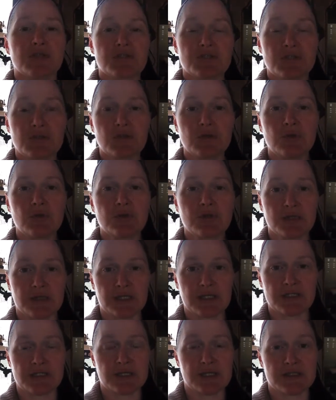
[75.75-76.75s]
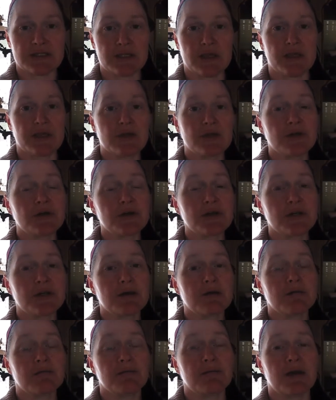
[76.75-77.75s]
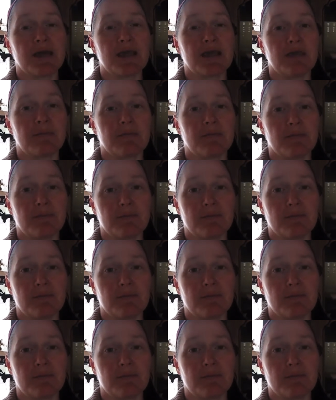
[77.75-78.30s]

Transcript: two cookie sheets. And I cook my